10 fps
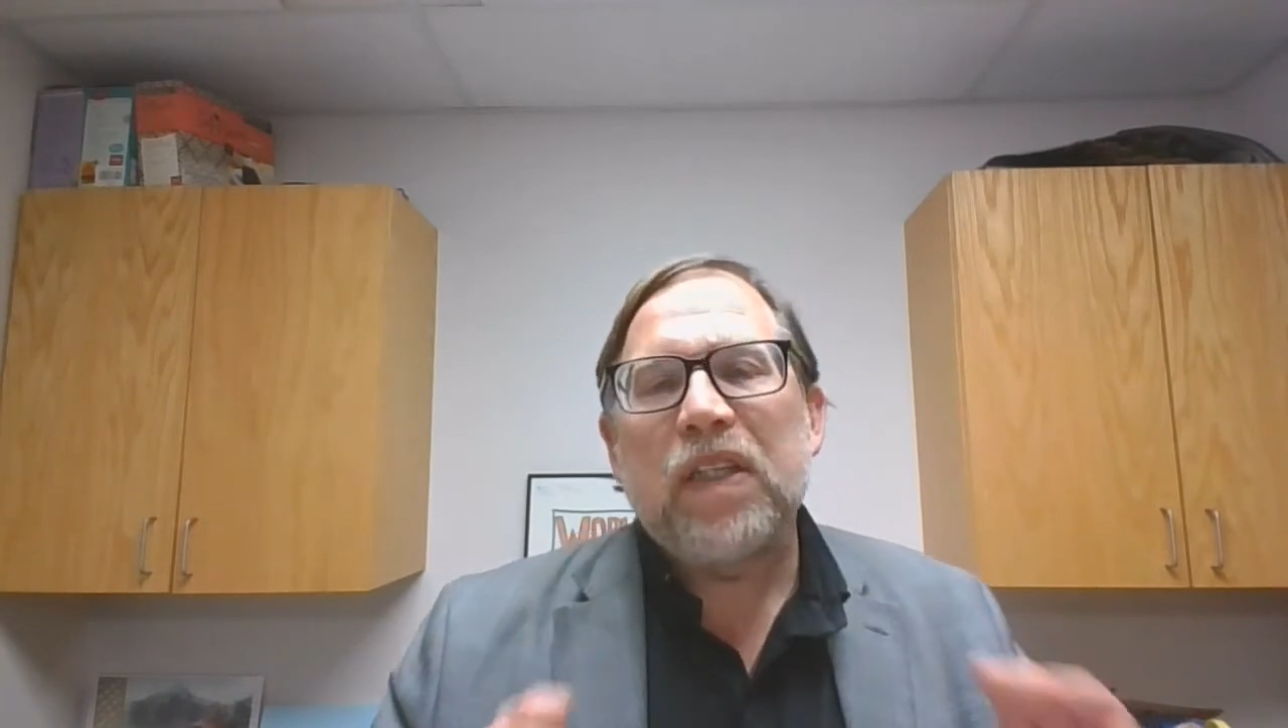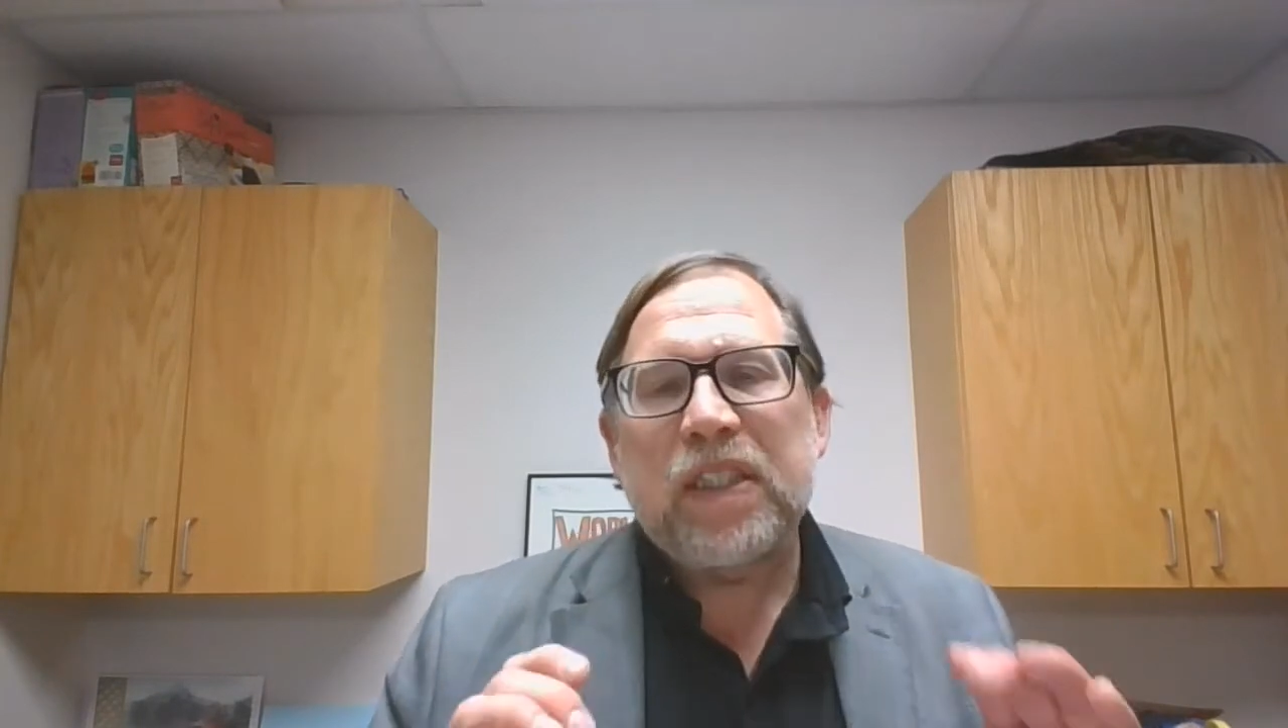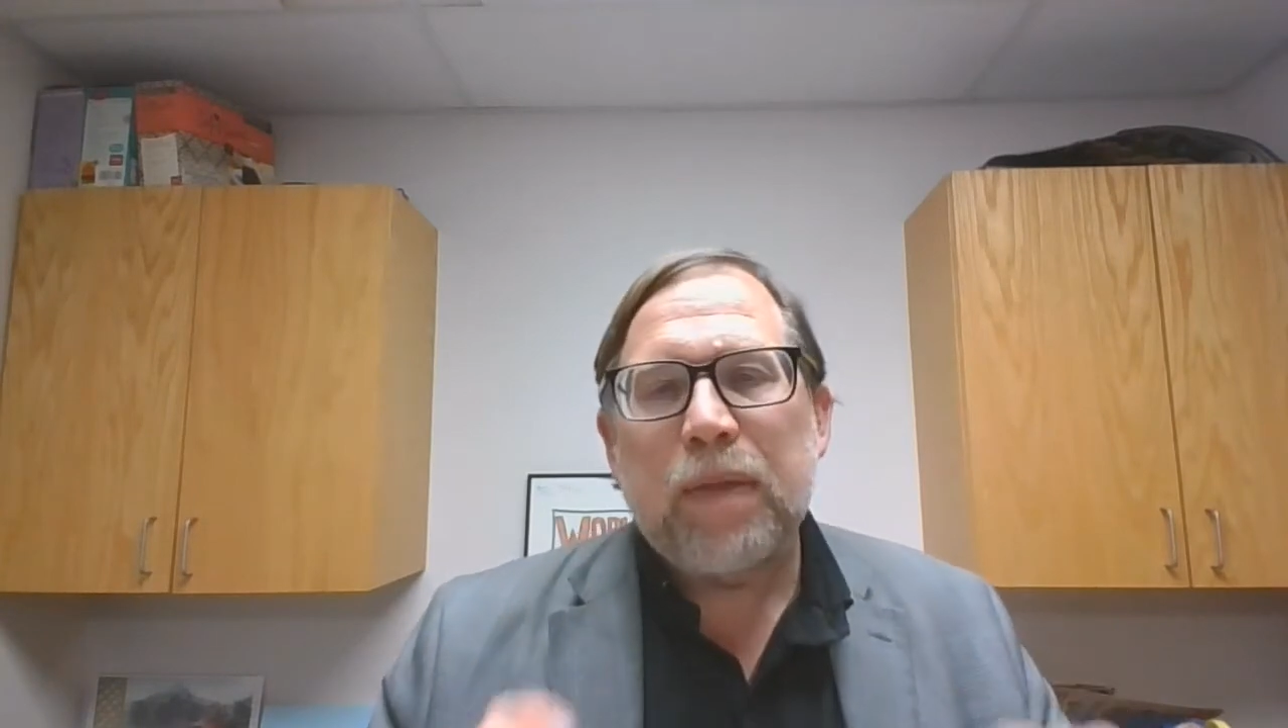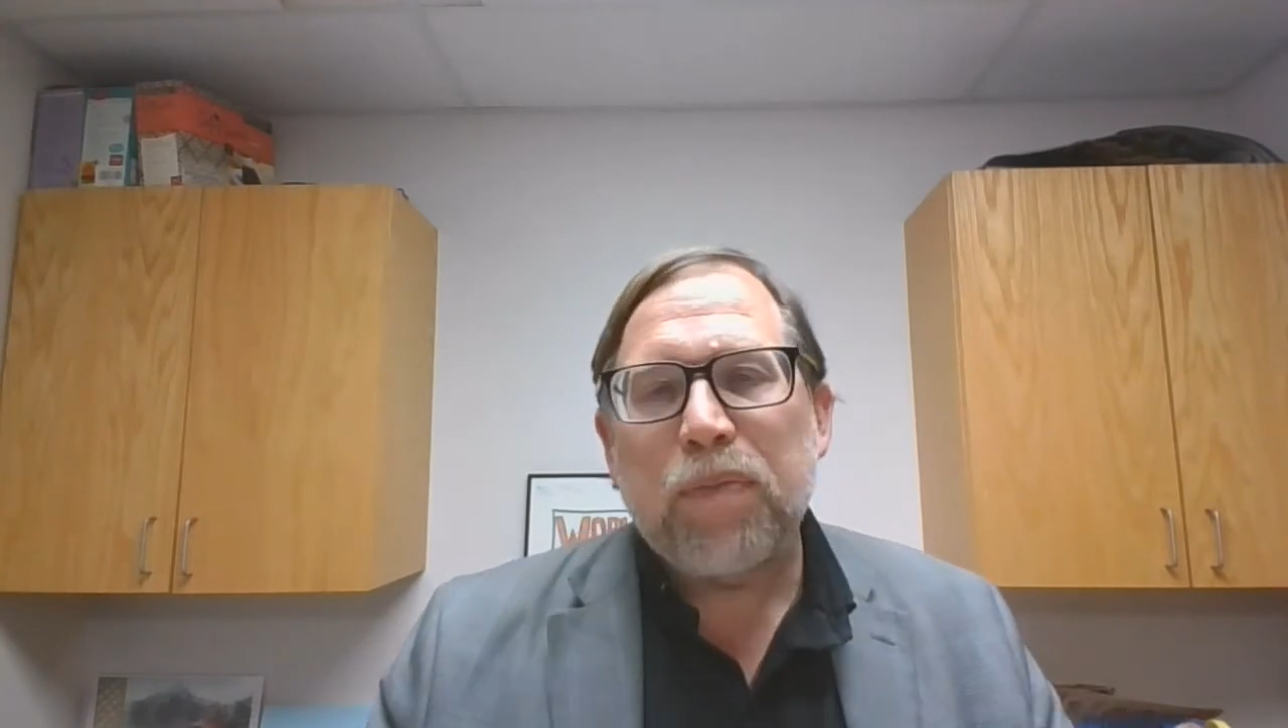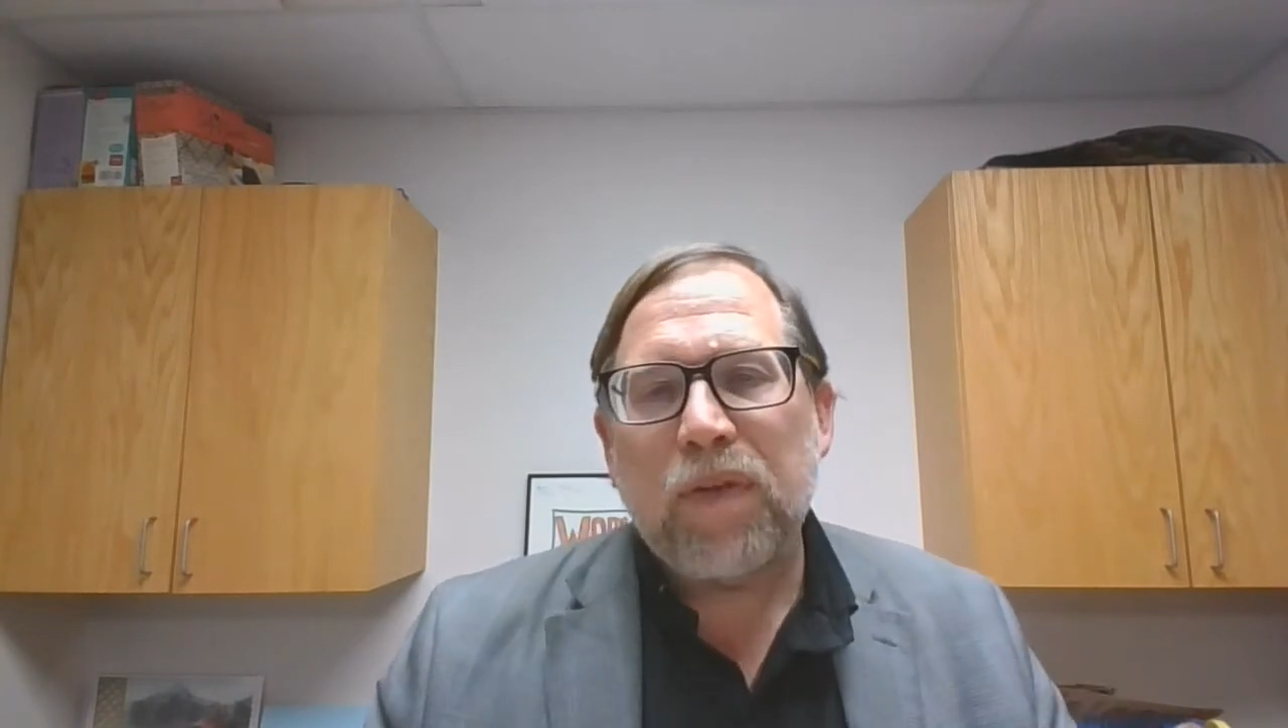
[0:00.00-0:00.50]

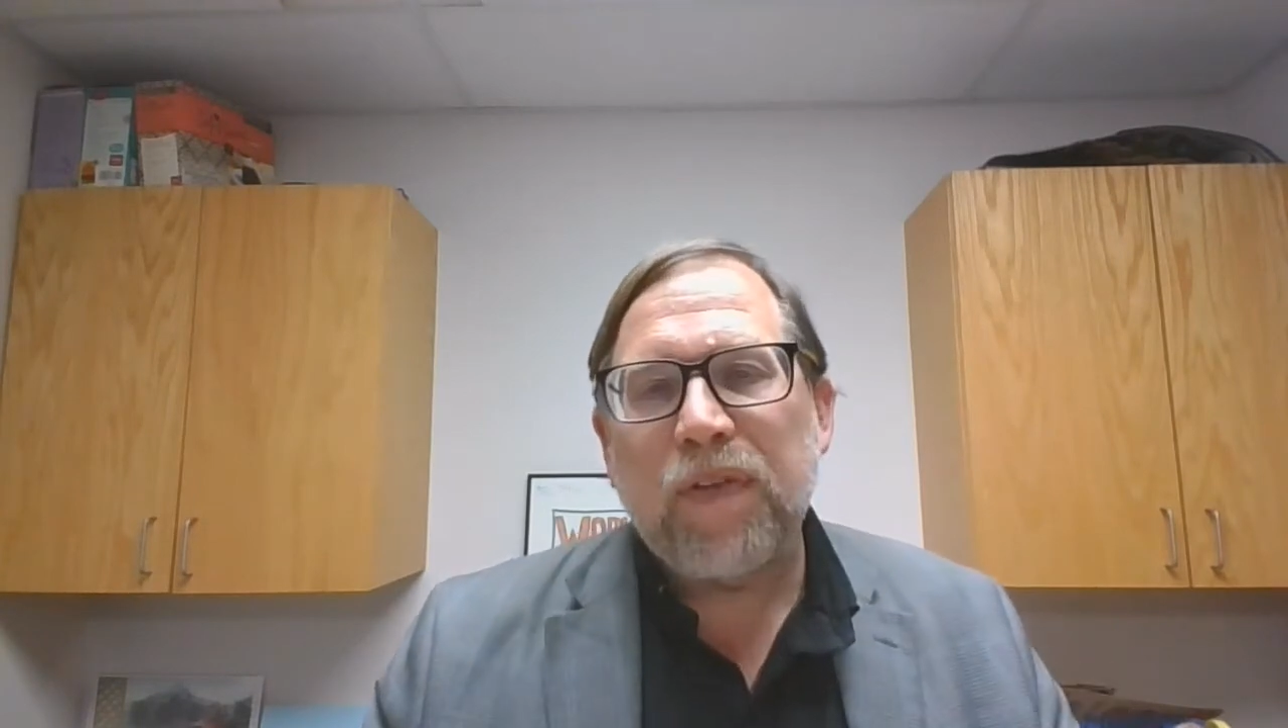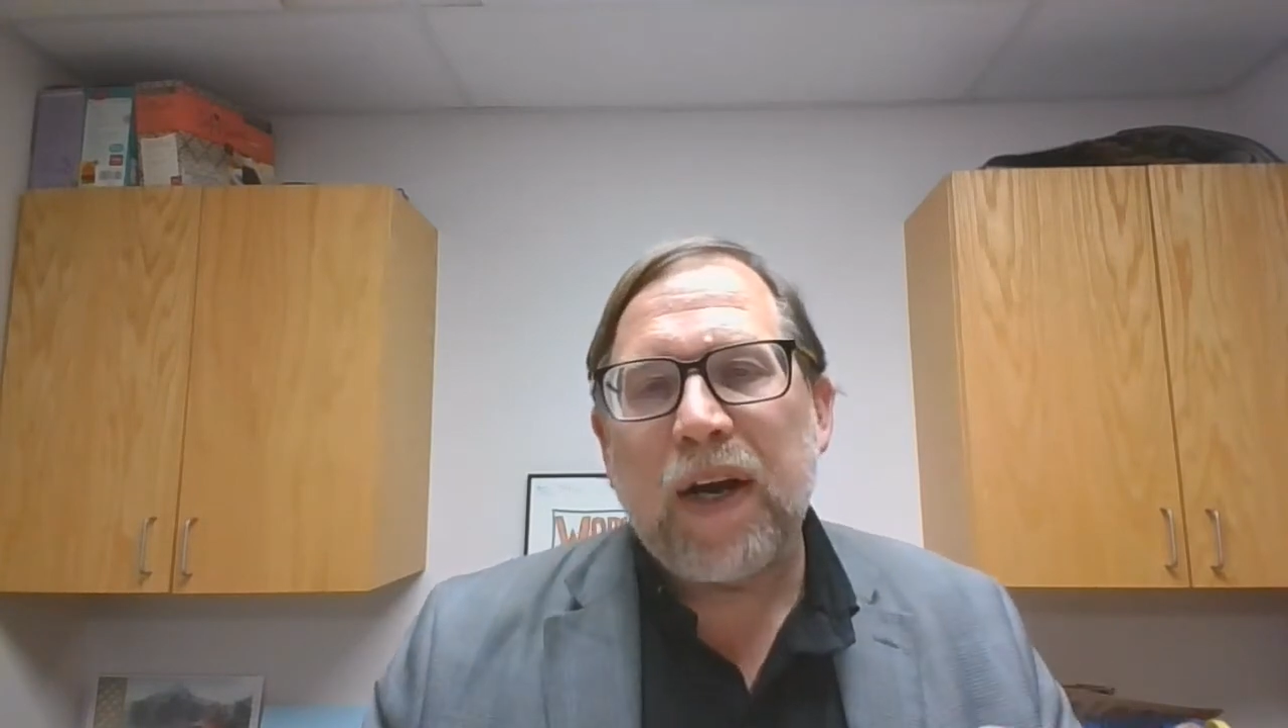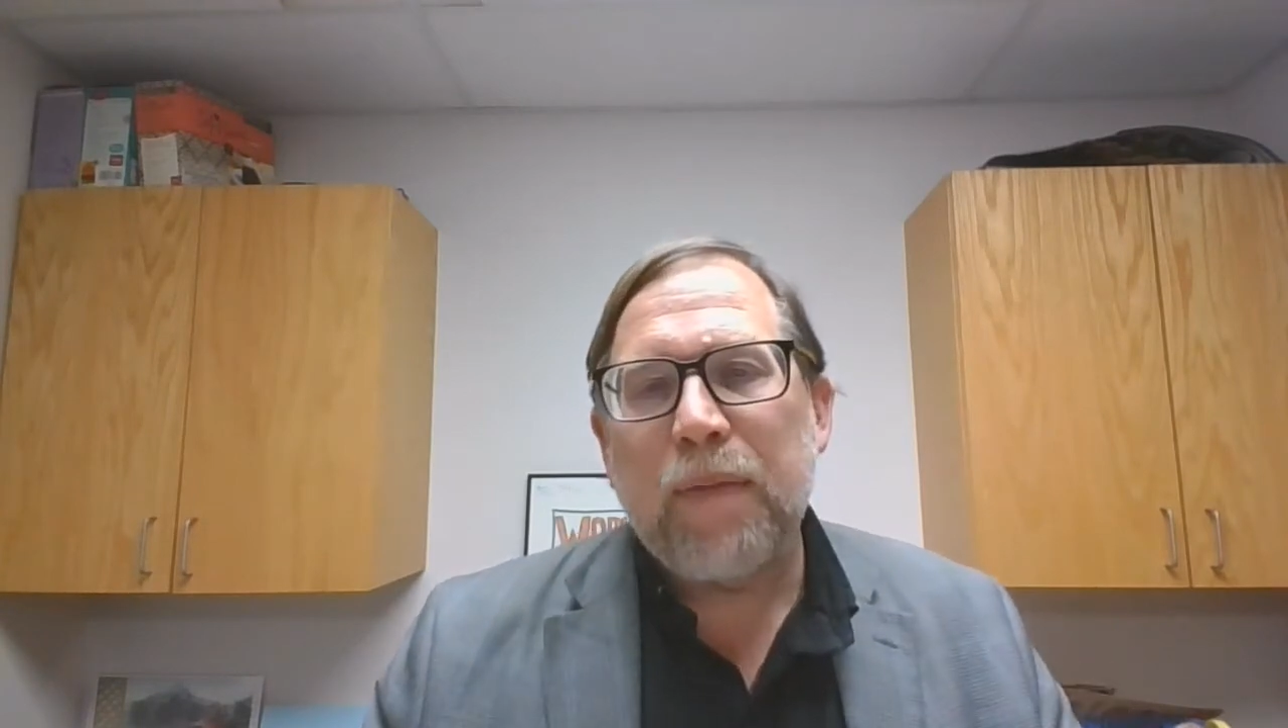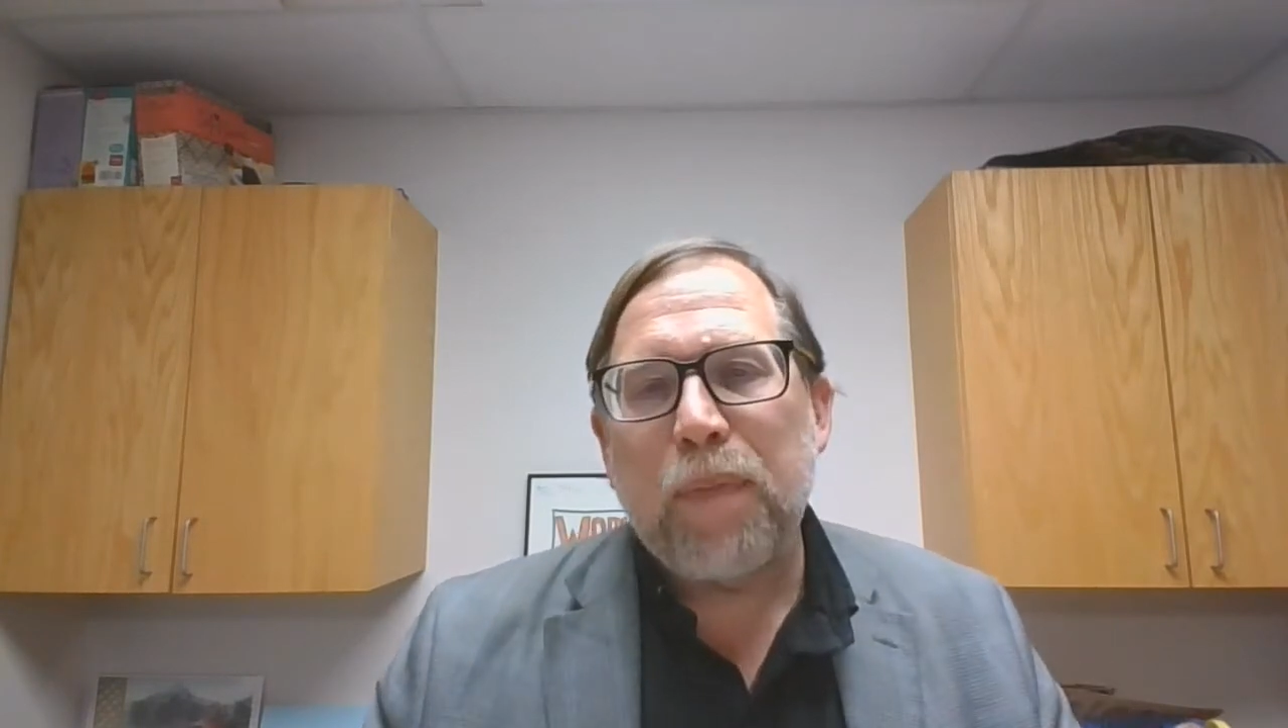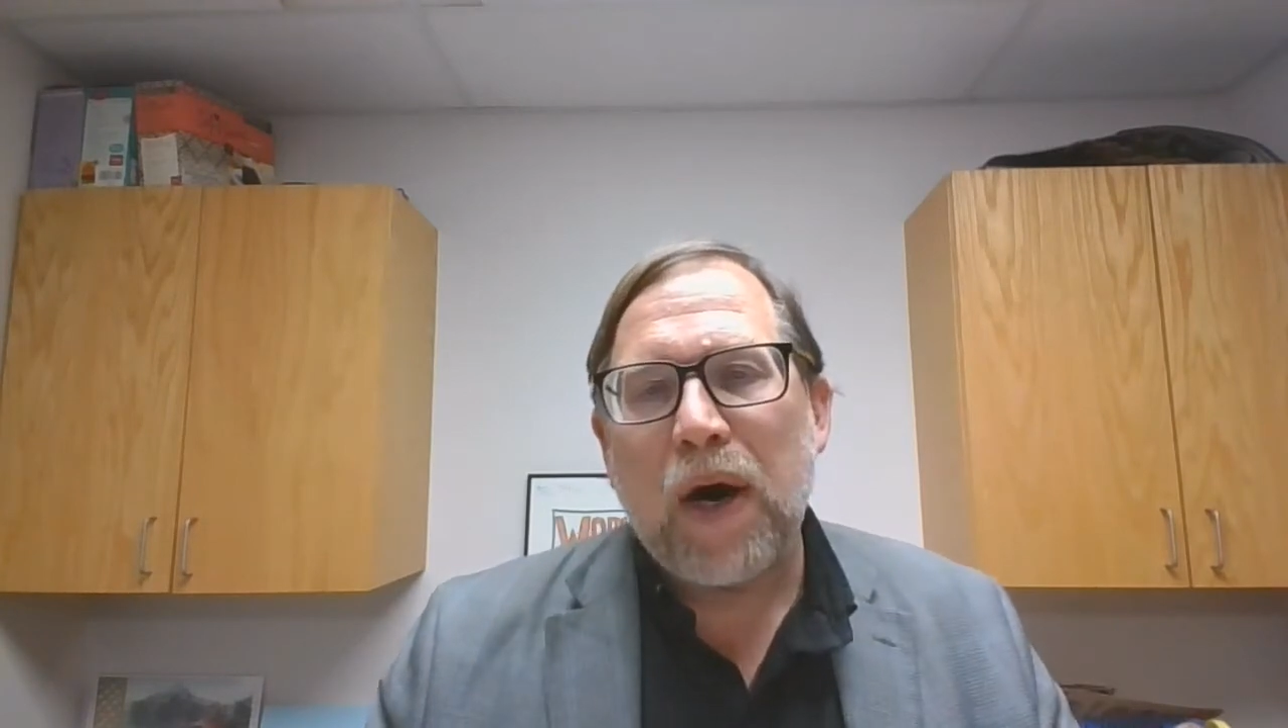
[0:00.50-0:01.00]
simplified